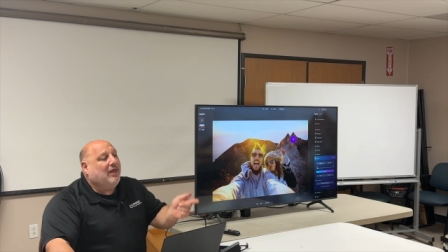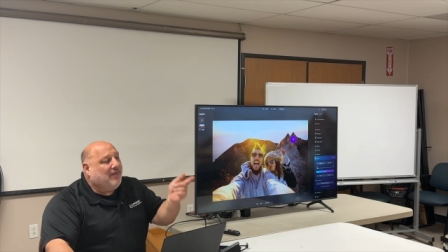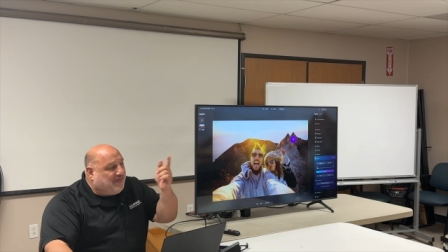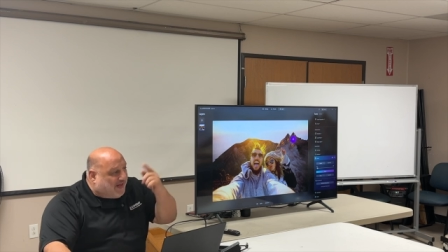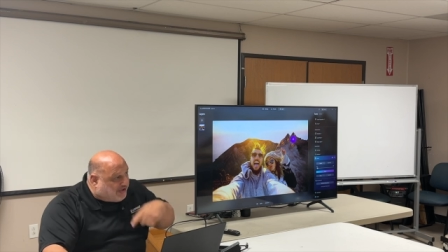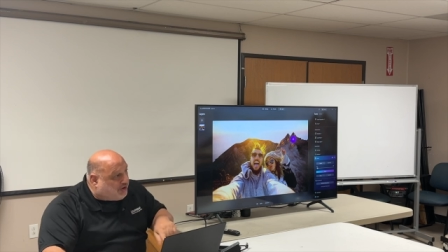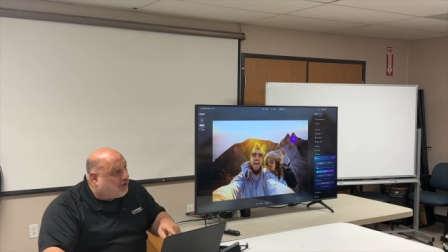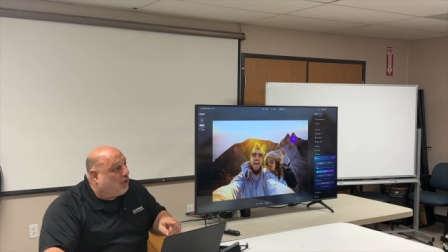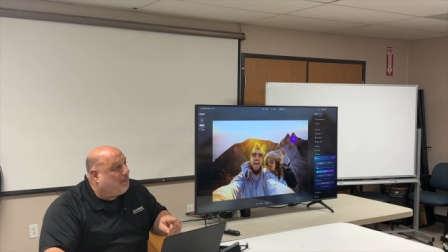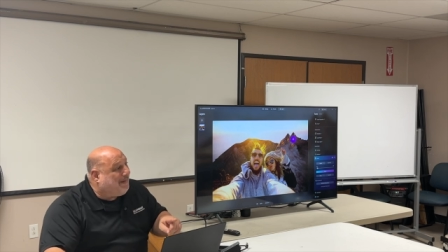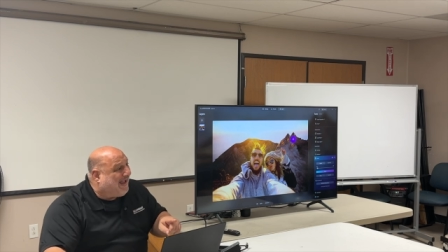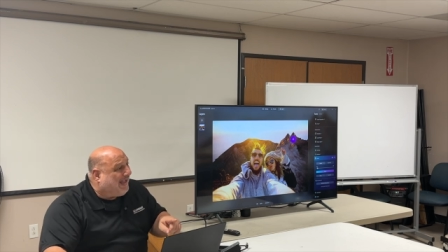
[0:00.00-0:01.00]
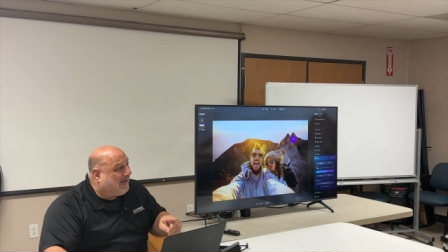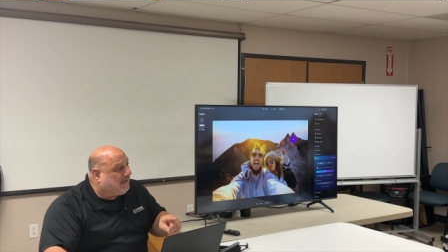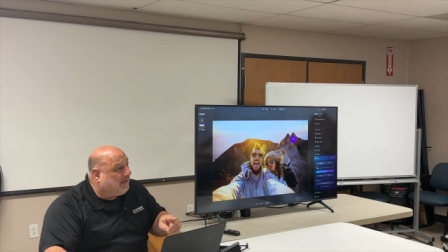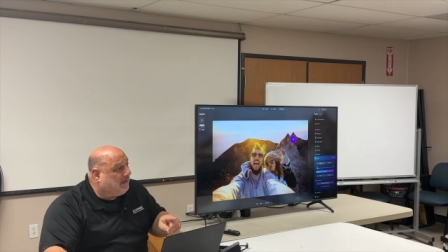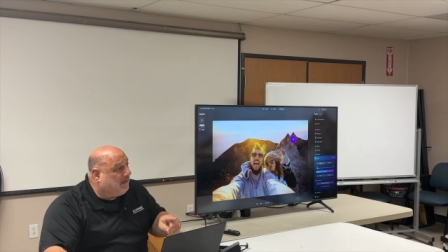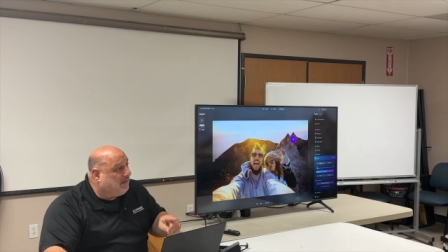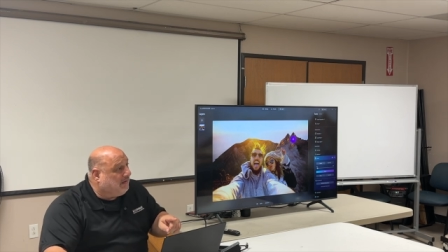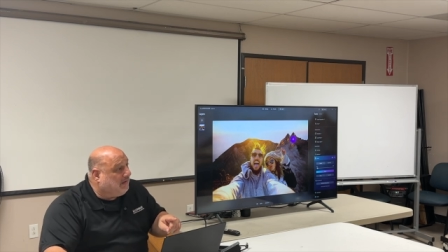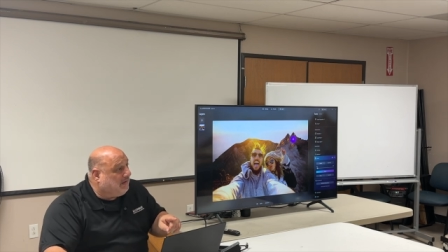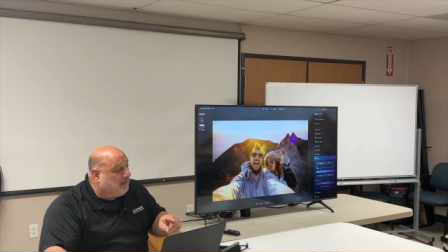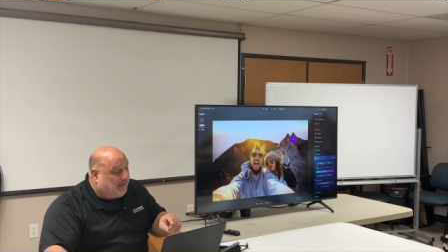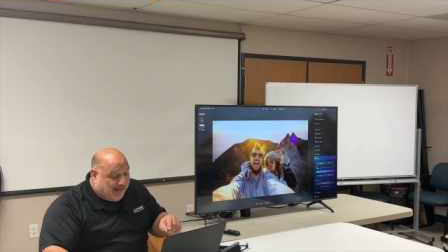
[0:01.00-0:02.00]
then you go back
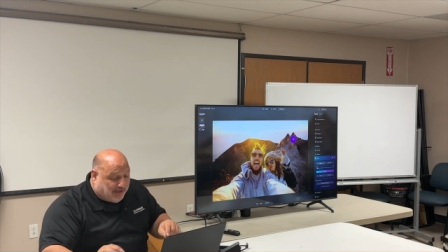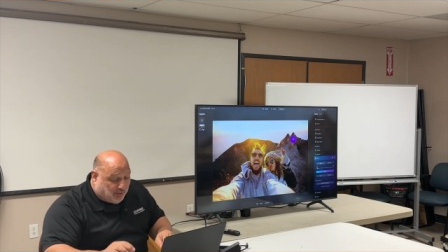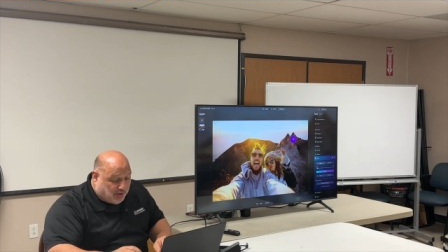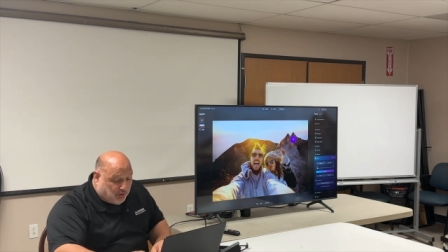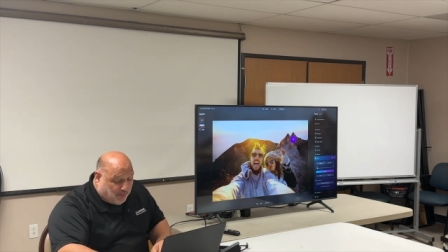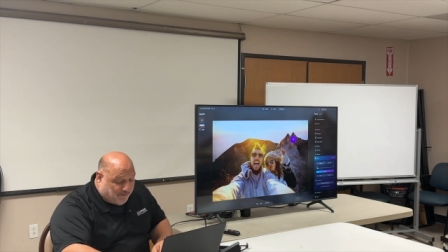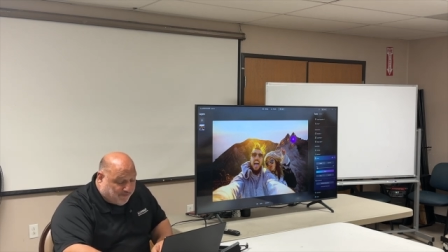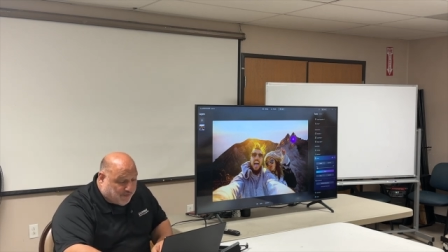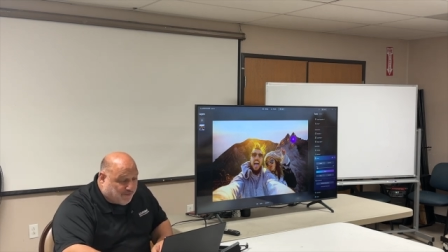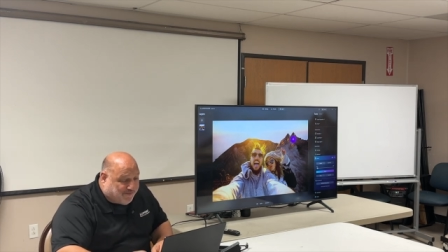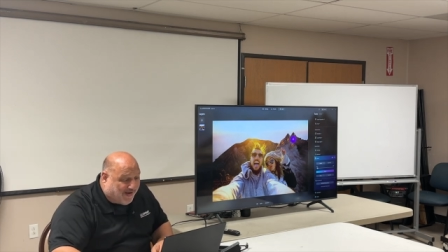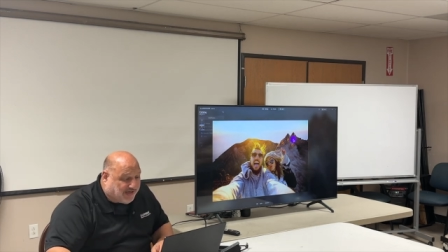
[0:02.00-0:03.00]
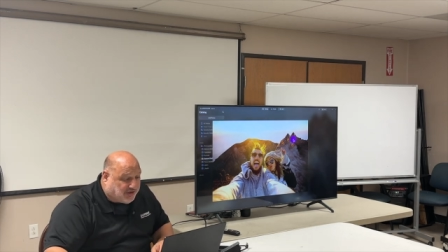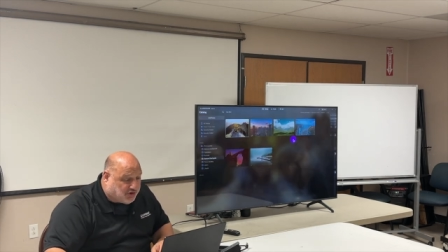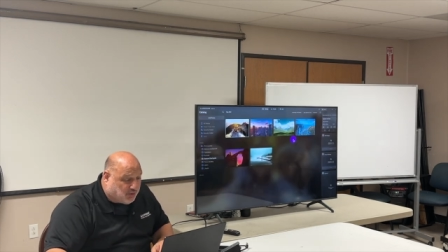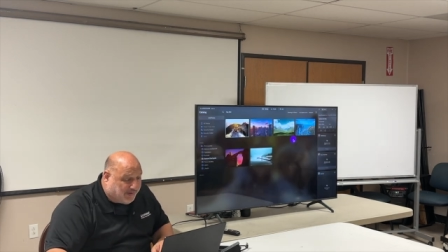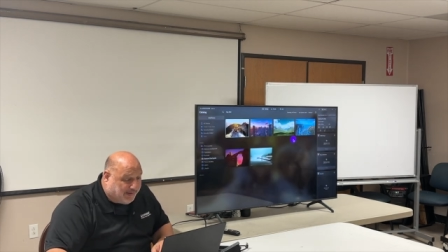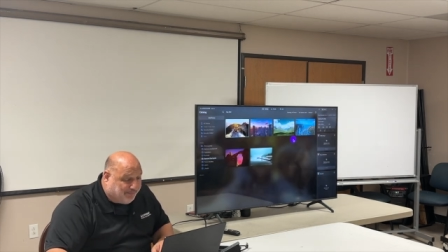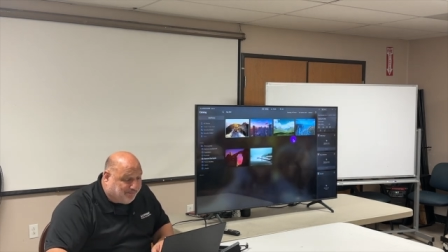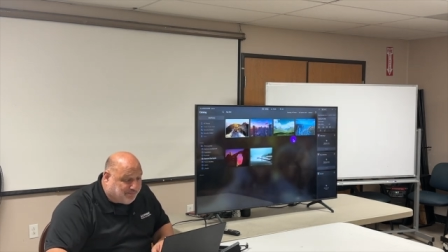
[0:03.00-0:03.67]
and you, you, you fine tune it.